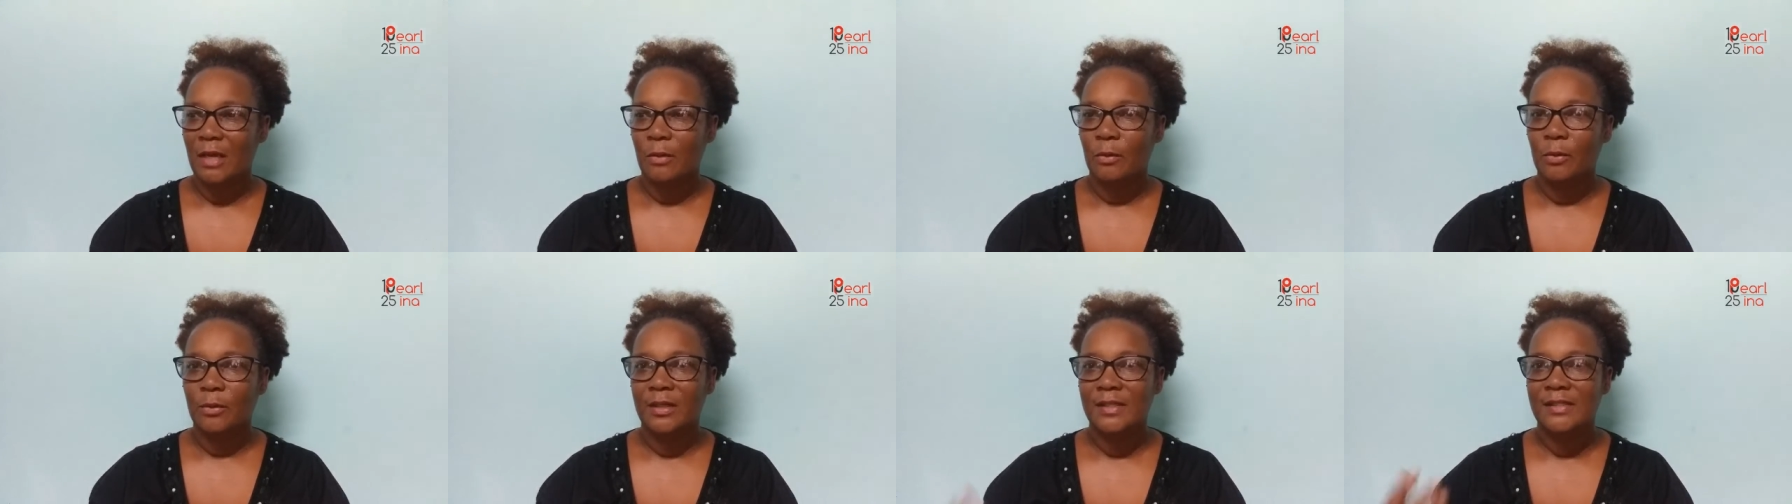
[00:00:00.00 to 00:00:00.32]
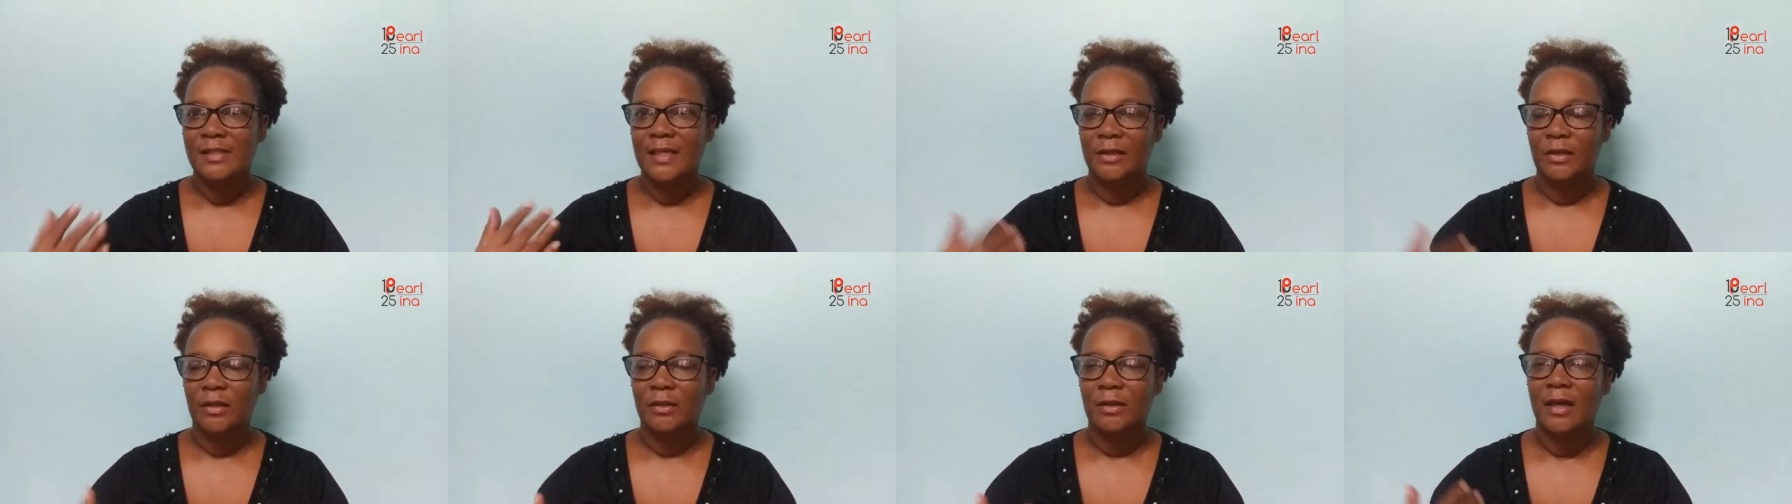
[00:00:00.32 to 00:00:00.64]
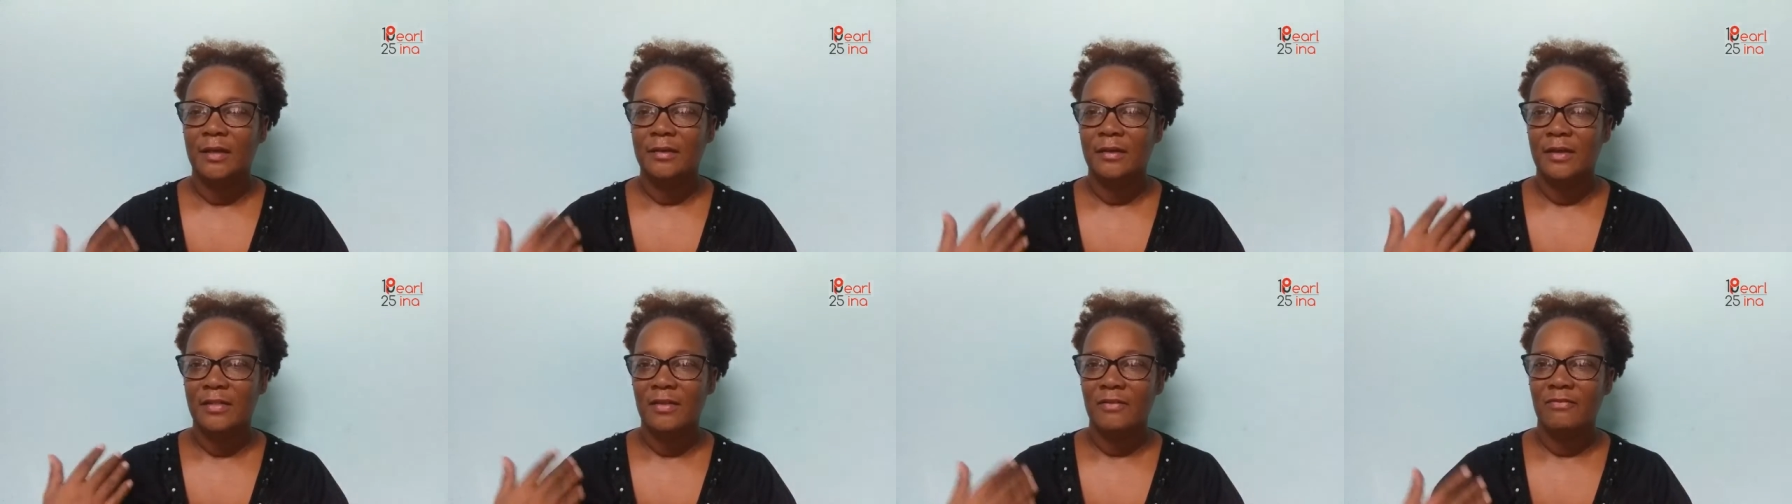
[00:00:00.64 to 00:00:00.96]
I'm going to send you
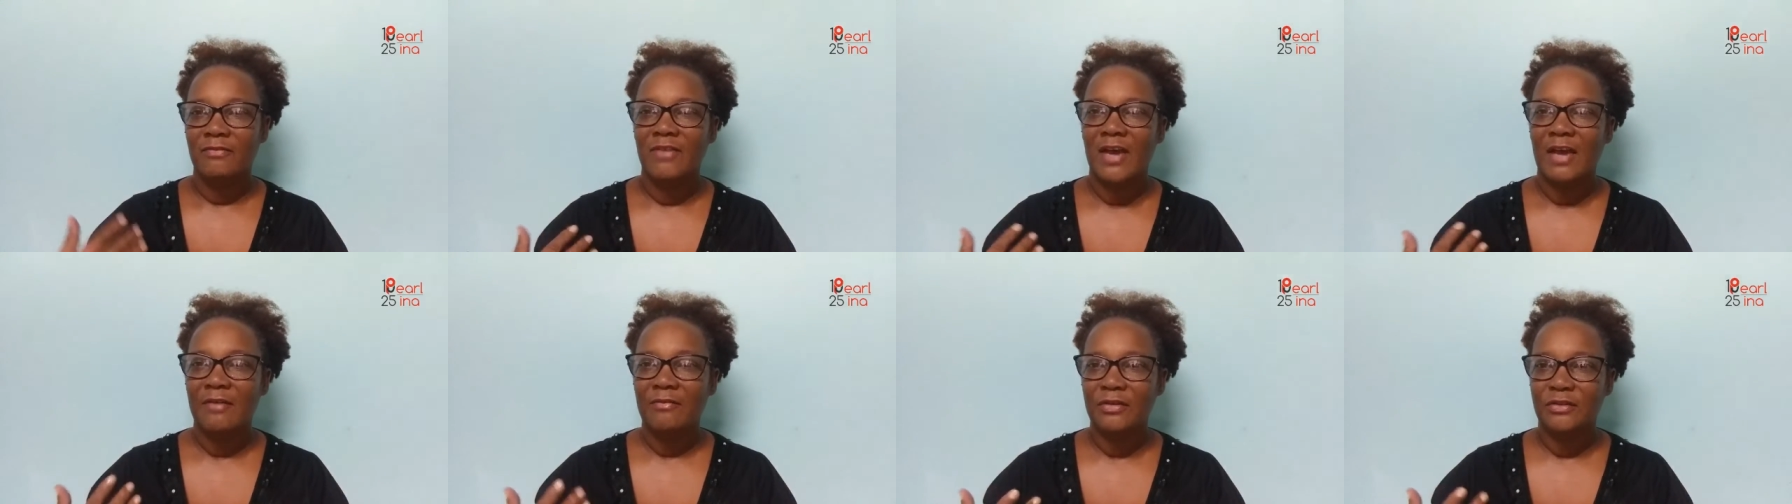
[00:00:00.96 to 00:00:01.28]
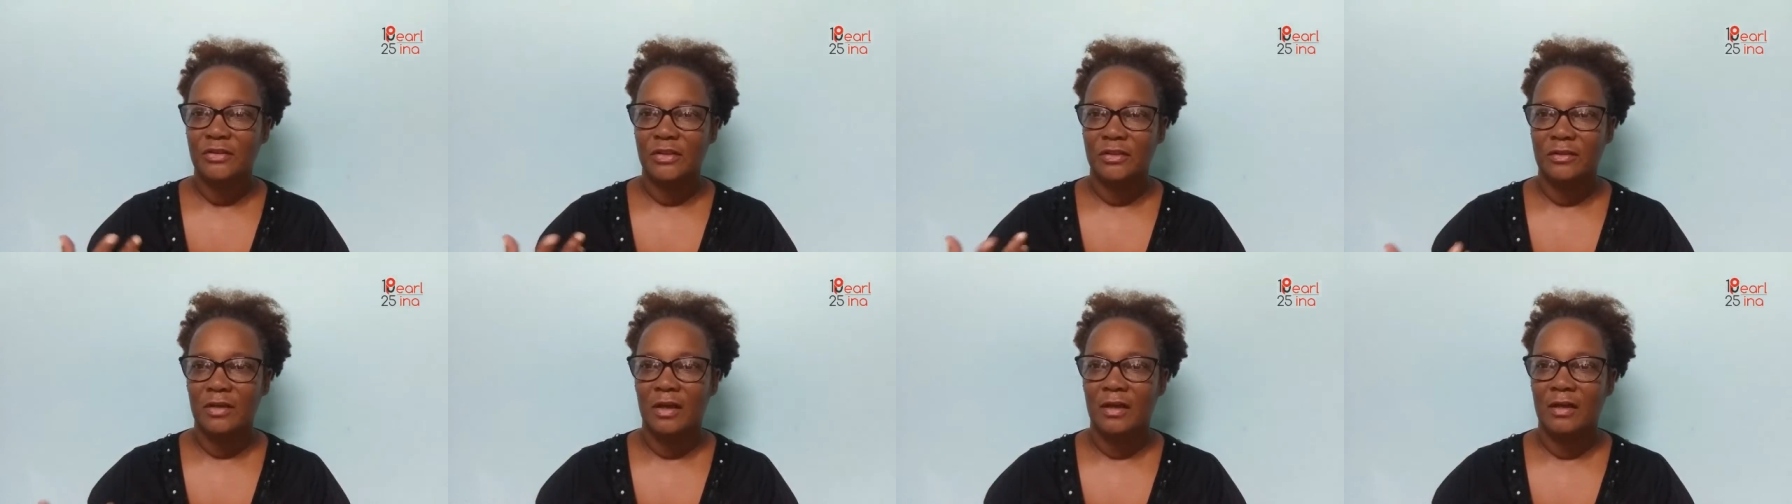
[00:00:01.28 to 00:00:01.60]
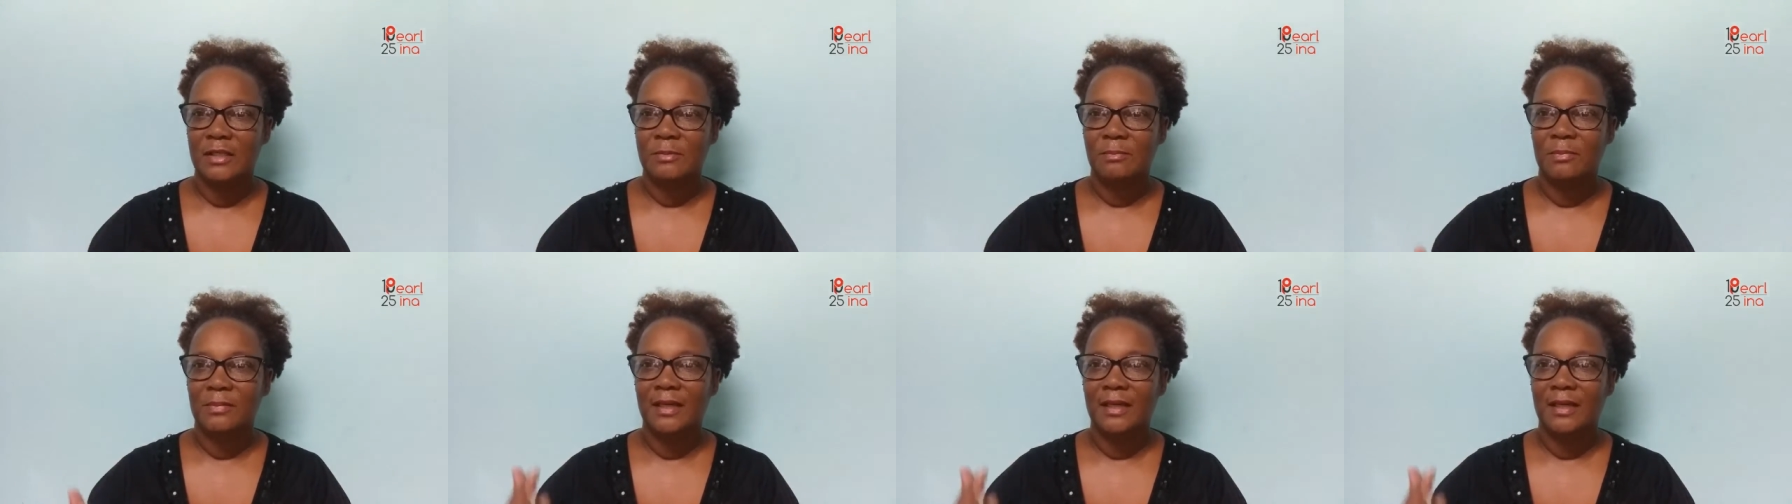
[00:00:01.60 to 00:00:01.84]
another five hundred dollars.